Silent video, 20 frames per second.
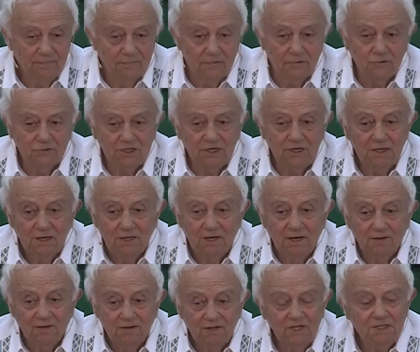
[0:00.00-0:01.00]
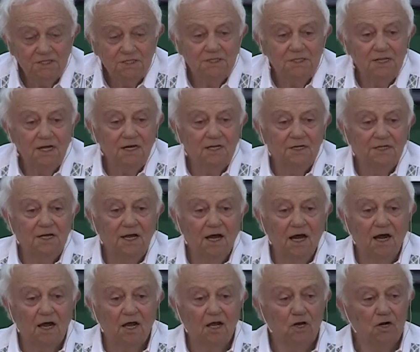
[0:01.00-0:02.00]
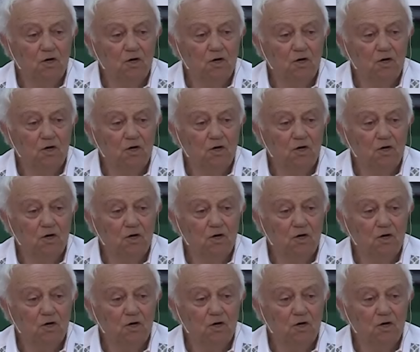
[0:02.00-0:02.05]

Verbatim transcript: You see, this is the idea,